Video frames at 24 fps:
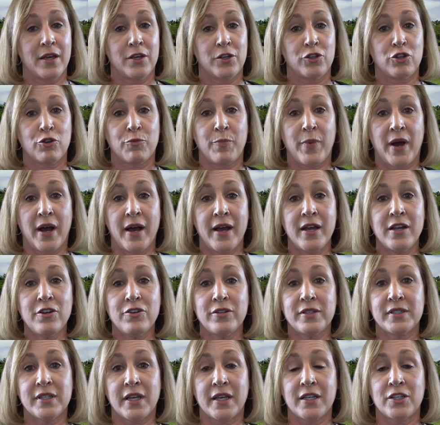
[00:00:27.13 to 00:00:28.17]
Your
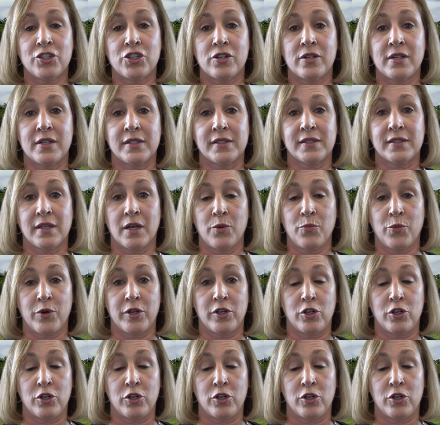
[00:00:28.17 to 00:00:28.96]
buyer's agent is someone